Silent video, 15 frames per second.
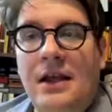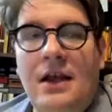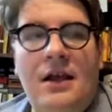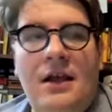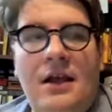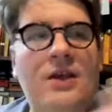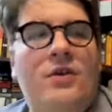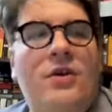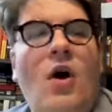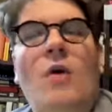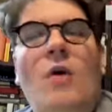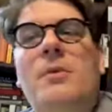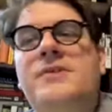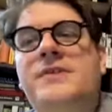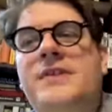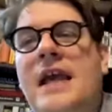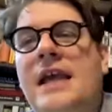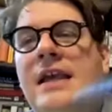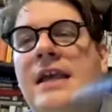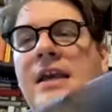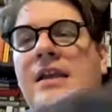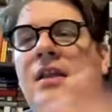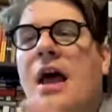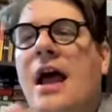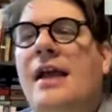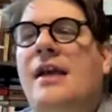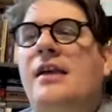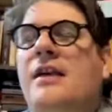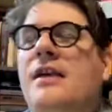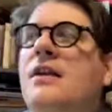you could almost take it
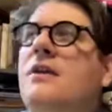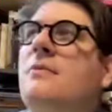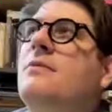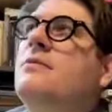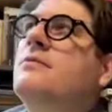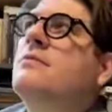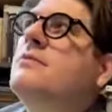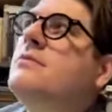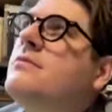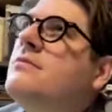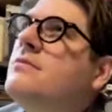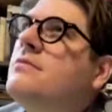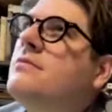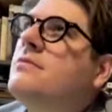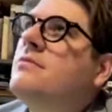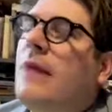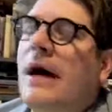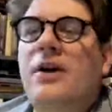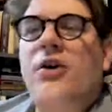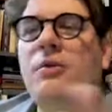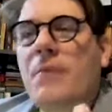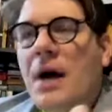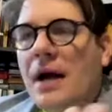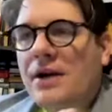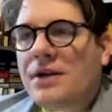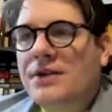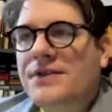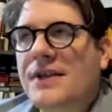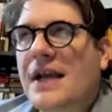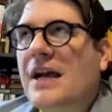like Michael
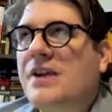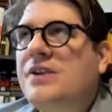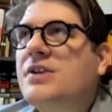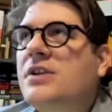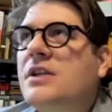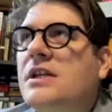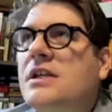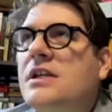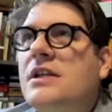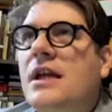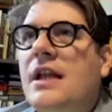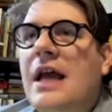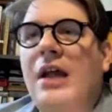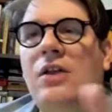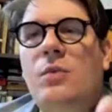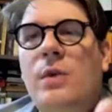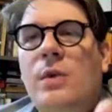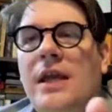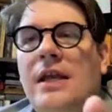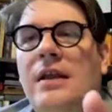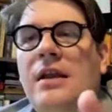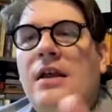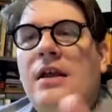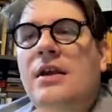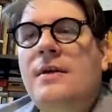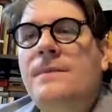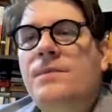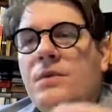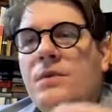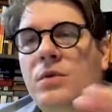Myers actually in wow. Halloween,
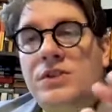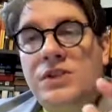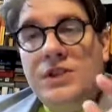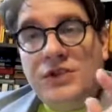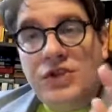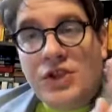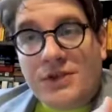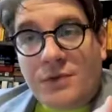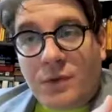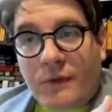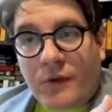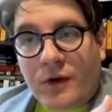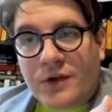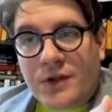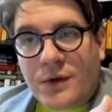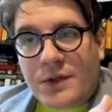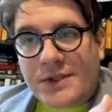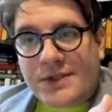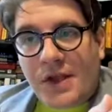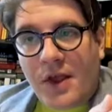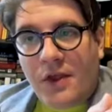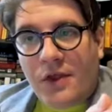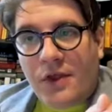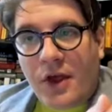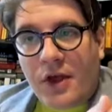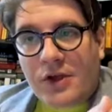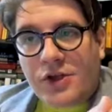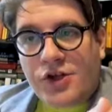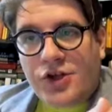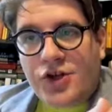which is just referred to as
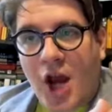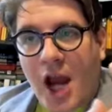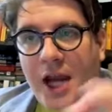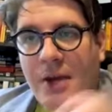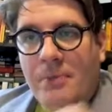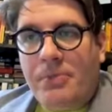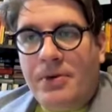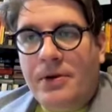the shape